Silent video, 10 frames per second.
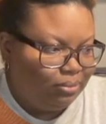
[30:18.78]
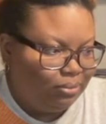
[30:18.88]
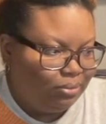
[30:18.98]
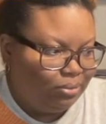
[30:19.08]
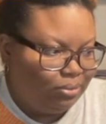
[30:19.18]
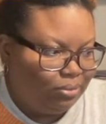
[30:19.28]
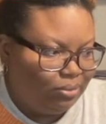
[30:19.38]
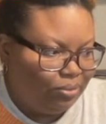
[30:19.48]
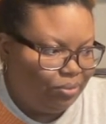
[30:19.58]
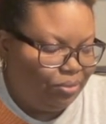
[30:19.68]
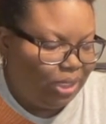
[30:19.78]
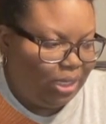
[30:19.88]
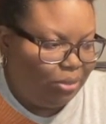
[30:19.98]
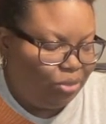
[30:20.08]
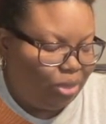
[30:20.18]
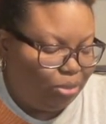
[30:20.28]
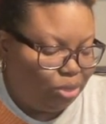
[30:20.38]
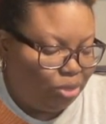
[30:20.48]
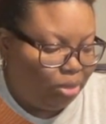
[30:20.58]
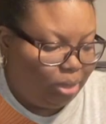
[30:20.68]
Mm, now I'm
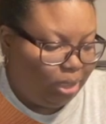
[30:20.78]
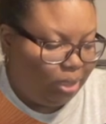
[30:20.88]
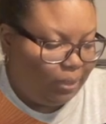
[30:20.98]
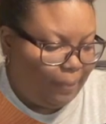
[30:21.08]
drawing a blank.